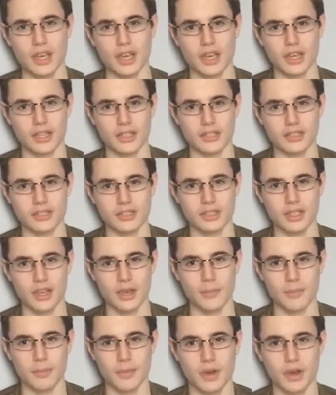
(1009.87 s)
And
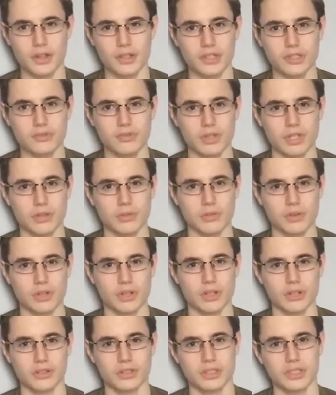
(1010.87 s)
I just really want
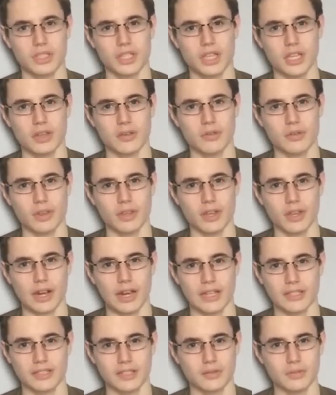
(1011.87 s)
to go and see all the
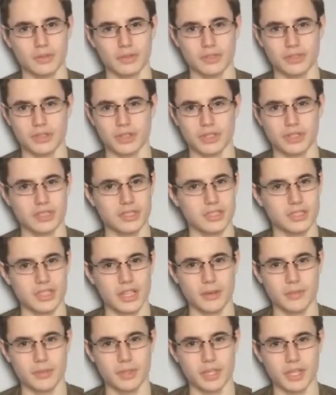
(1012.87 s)
classic ones like
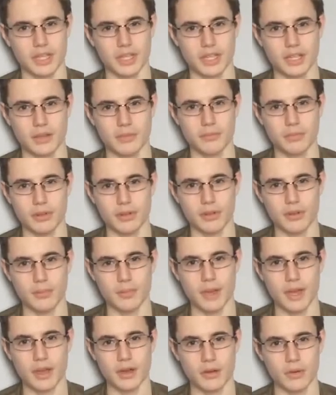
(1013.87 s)
Stepney,
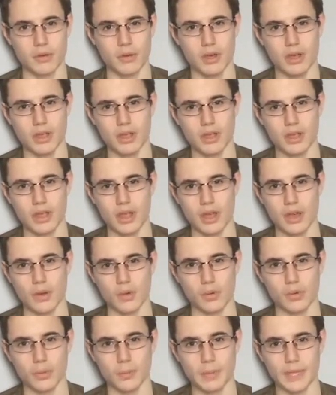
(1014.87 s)
Bluebell,
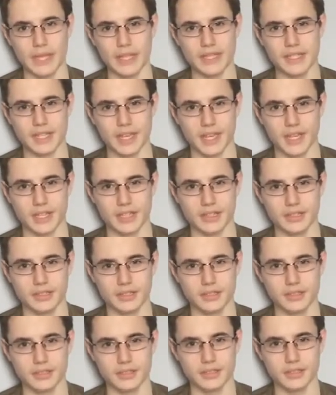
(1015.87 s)
all the P
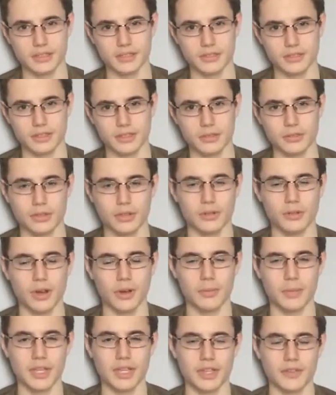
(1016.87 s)
tanks. You'll know what
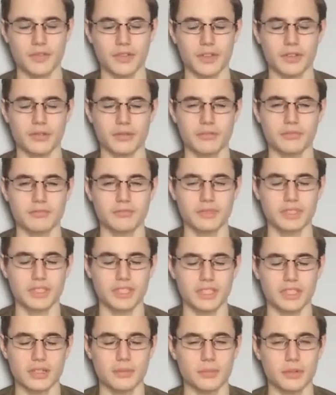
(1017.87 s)
I mean if you've
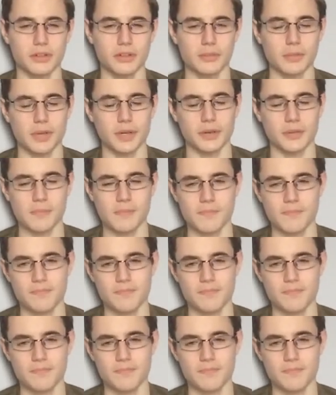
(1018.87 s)
seen the Bluebell.